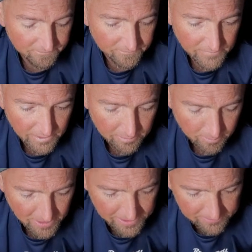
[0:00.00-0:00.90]
Okay, we're
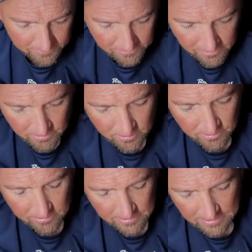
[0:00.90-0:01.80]
back.
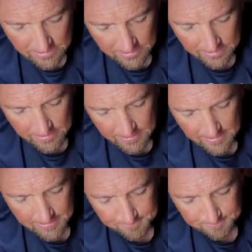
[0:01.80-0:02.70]
So
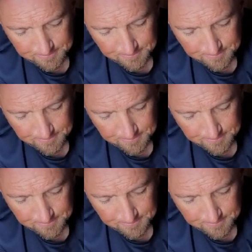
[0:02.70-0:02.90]
I